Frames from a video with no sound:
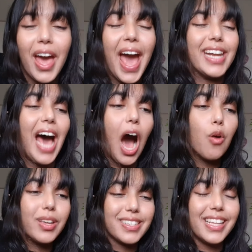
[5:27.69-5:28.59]
and how
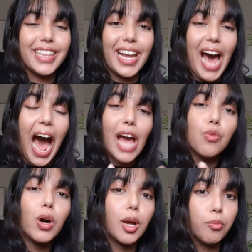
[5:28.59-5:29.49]
is it that I
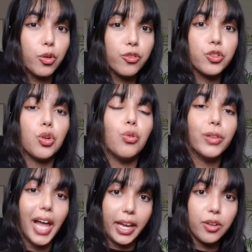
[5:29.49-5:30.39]
want to move through
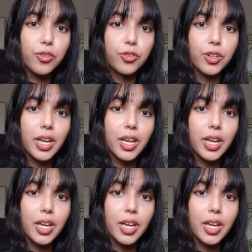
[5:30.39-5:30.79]
life